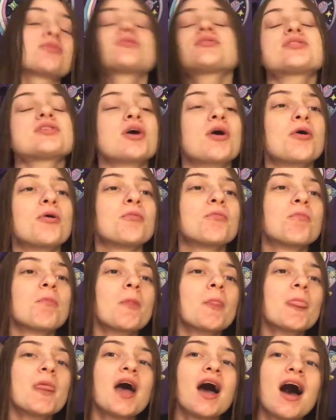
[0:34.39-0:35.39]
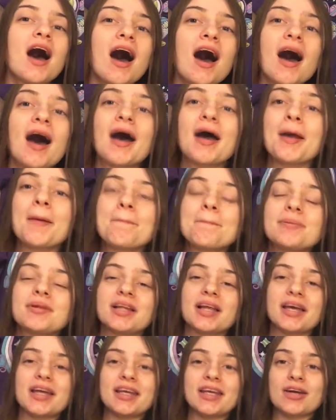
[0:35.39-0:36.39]
So I'm
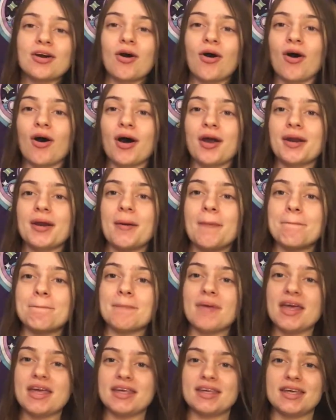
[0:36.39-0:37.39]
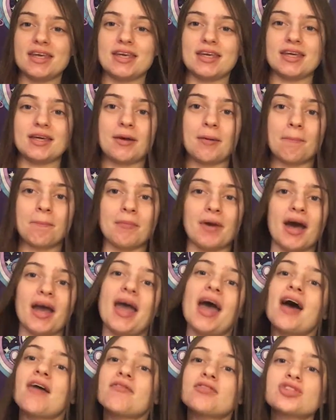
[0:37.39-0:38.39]
planning on making my
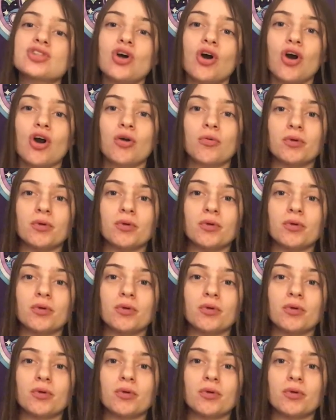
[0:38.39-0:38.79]
avatar,